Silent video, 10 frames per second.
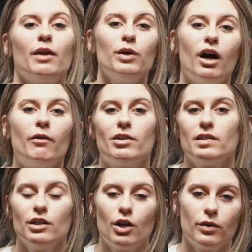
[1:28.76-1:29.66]
and we
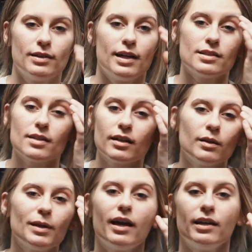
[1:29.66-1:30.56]
obviously know that that's not
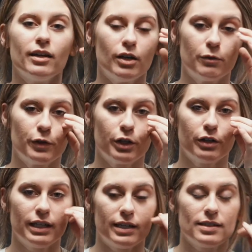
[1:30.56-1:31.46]
gonna be any good for
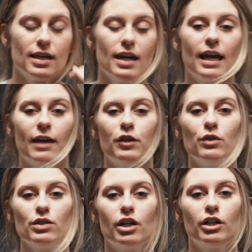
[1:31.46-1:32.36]
your knees. If
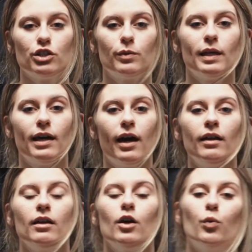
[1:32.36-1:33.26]
you start doing
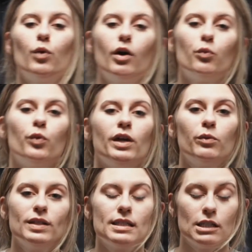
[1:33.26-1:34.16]
that, what
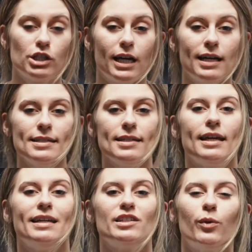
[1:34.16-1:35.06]
we would
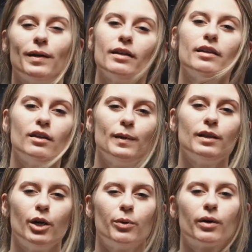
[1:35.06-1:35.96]
suggest is going a little
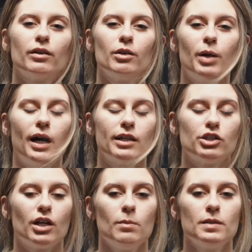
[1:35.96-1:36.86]
bit lower on your
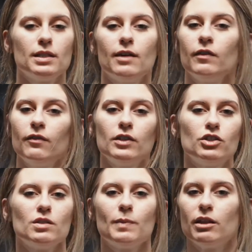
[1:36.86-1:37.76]
box jumps, even if
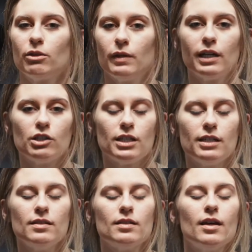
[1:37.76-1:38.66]
it's just by 3
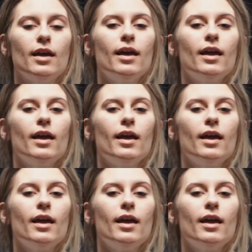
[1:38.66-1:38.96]
inches,